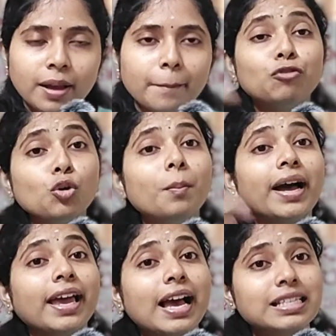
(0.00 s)
If you
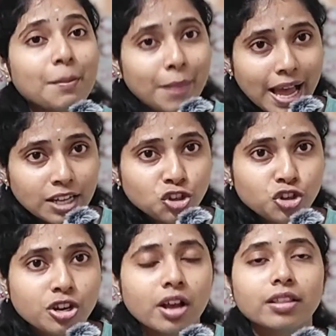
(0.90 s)
buy as a
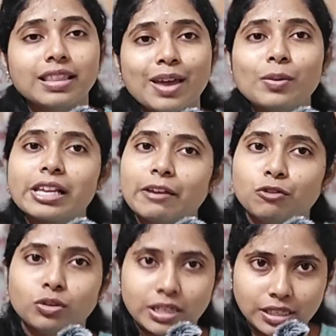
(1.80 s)
batch, they will give
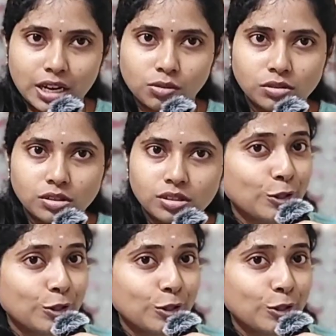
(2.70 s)
you discounts.